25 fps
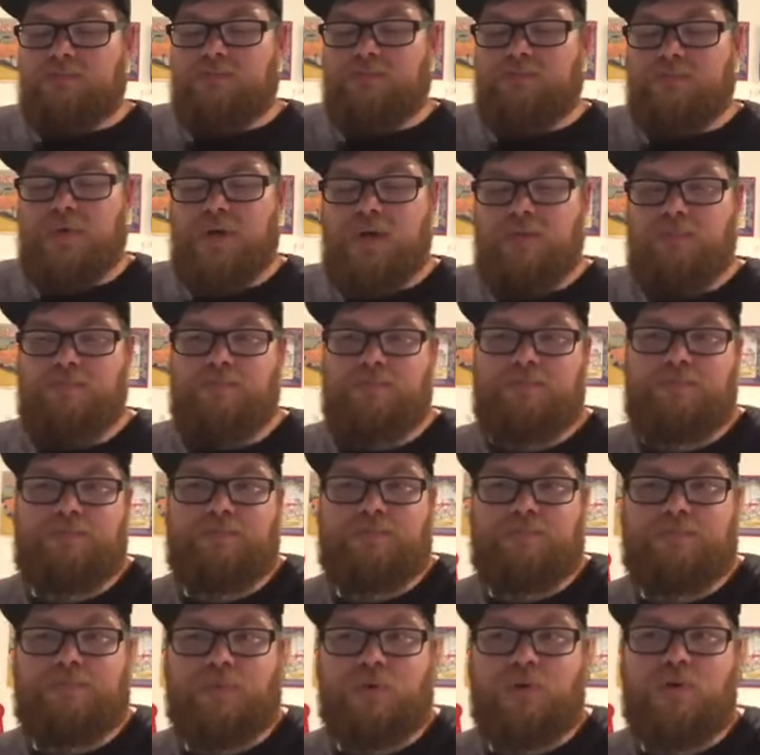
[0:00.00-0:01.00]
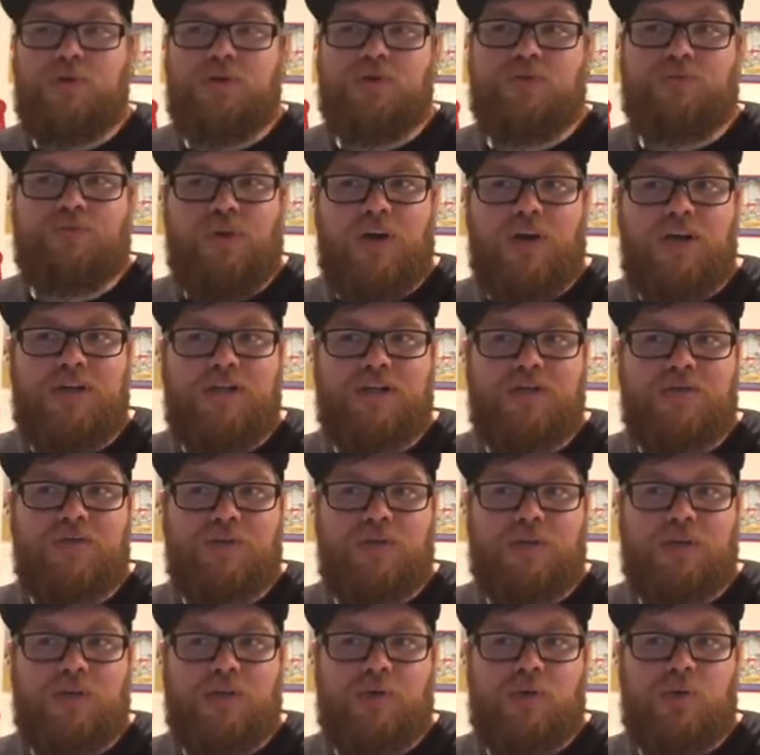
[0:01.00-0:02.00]
But Brewer's Friend is
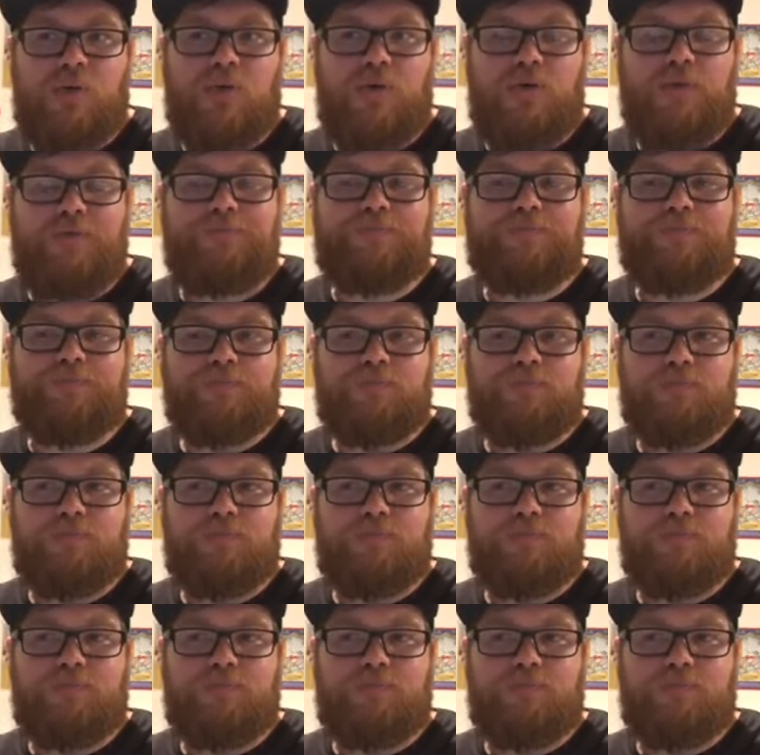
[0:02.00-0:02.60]
really cool.